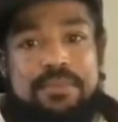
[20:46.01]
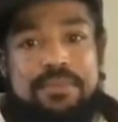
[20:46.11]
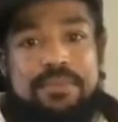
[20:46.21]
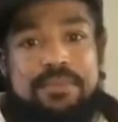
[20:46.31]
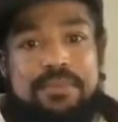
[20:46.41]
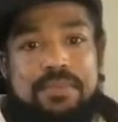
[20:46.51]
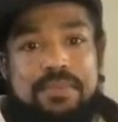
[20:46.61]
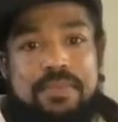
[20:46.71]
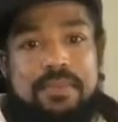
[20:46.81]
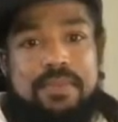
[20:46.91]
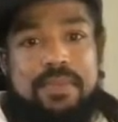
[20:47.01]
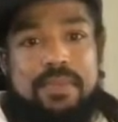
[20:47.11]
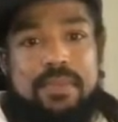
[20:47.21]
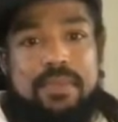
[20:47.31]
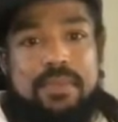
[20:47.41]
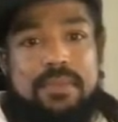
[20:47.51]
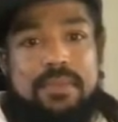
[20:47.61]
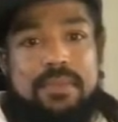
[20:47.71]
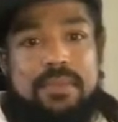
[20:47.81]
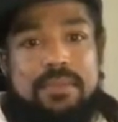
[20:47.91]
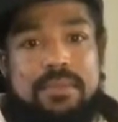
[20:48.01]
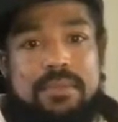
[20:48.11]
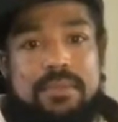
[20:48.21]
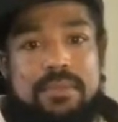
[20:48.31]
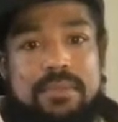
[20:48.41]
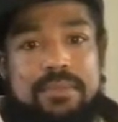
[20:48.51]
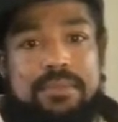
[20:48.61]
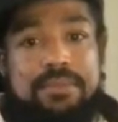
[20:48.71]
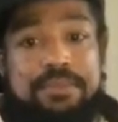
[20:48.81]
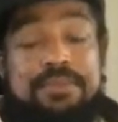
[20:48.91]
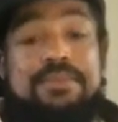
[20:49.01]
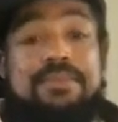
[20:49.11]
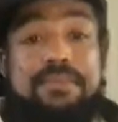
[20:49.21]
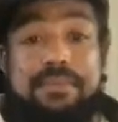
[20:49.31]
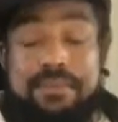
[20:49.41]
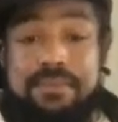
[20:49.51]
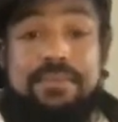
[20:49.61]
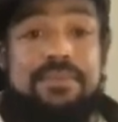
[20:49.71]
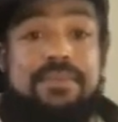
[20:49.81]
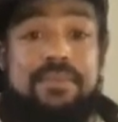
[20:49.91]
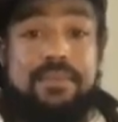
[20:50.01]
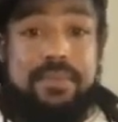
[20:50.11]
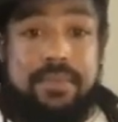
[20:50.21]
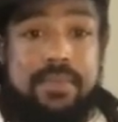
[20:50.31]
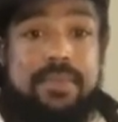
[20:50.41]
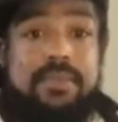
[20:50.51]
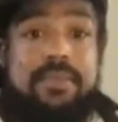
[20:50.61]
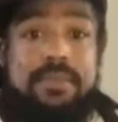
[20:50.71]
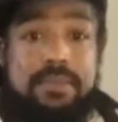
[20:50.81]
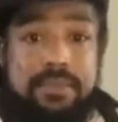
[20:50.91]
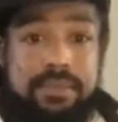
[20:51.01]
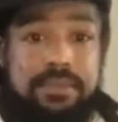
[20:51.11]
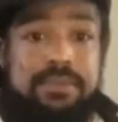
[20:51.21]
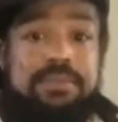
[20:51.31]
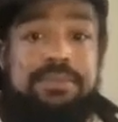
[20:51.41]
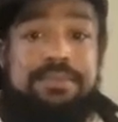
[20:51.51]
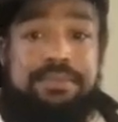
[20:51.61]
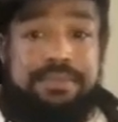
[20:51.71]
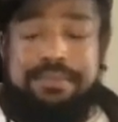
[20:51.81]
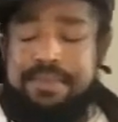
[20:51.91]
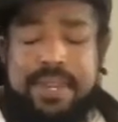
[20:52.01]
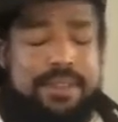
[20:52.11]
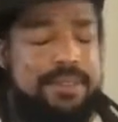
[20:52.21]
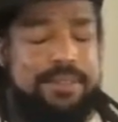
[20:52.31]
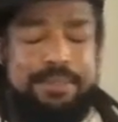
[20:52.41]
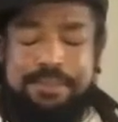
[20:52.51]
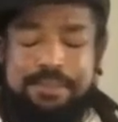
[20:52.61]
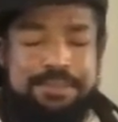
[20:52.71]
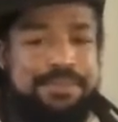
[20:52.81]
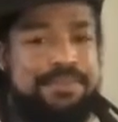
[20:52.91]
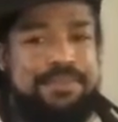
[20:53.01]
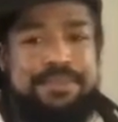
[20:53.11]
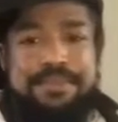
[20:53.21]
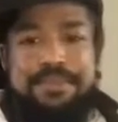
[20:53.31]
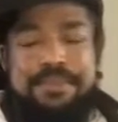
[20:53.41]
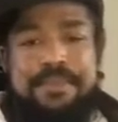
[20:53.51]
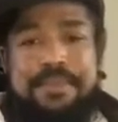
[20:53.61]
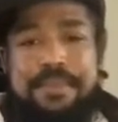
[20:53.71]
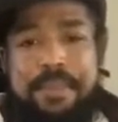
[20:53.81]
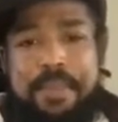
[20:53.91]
The person shown says nothing.